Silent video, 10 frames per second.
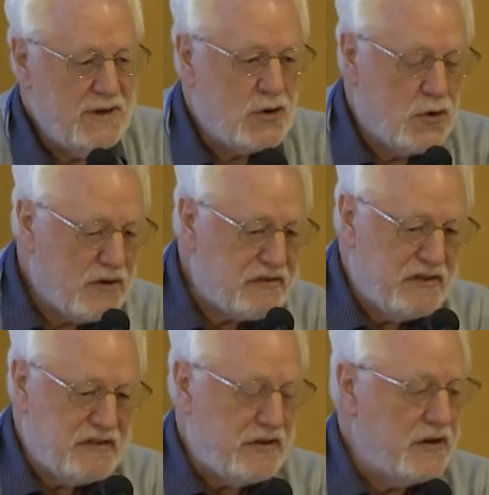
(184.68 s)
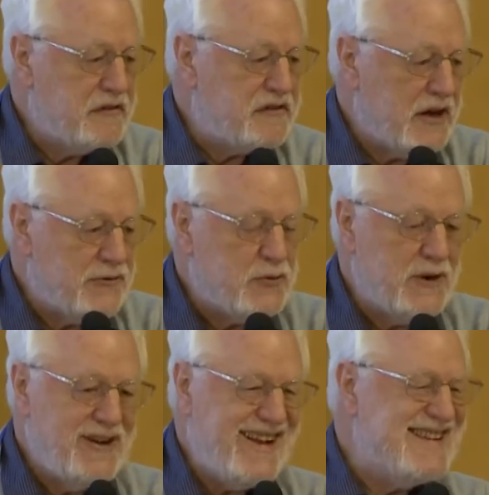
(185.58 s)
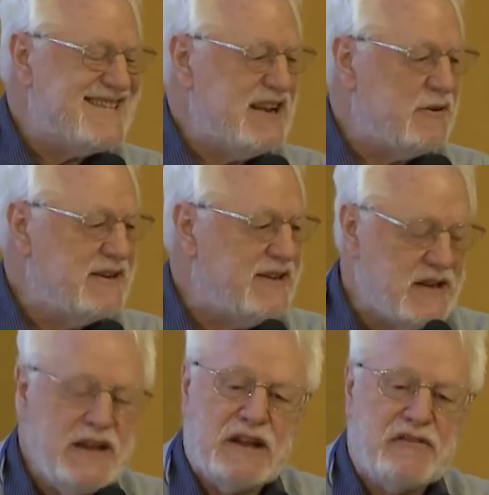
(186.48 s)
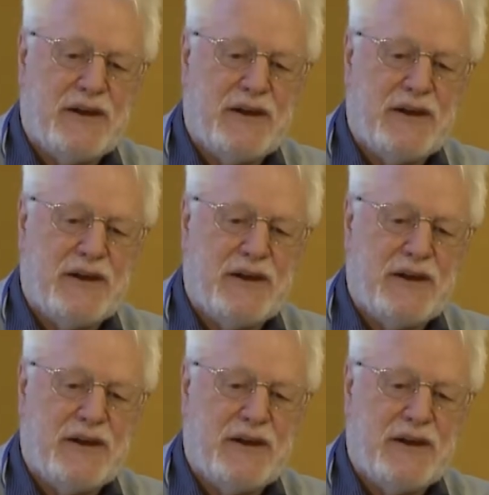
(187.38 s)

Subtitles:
courses on software engineering techniques.